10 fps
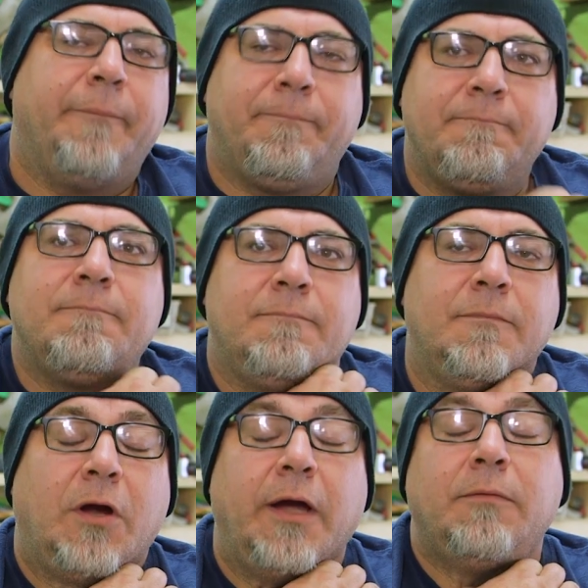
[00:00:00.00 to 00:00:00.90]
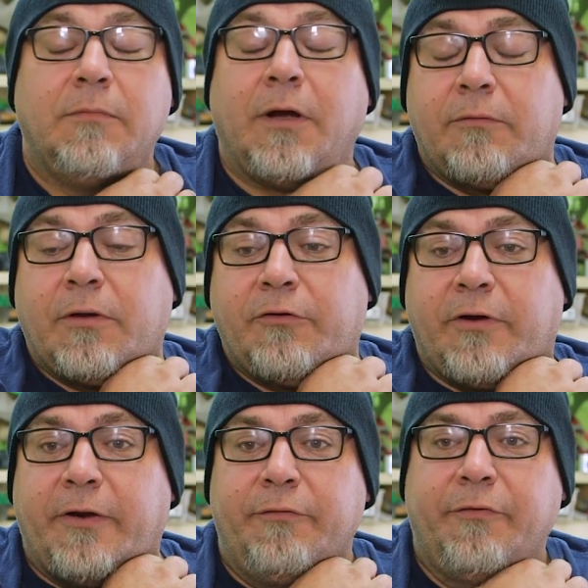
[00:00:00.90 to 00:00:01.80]
Just to be clear. All right, yeah. I'll, I'll
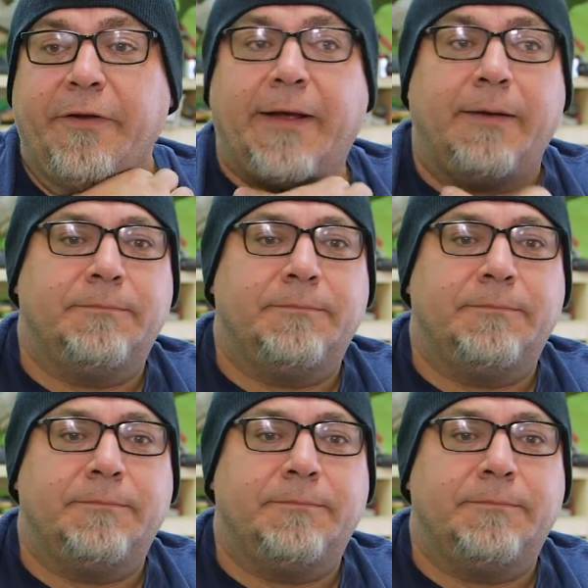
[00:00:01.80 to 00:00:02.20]
try to avoid that.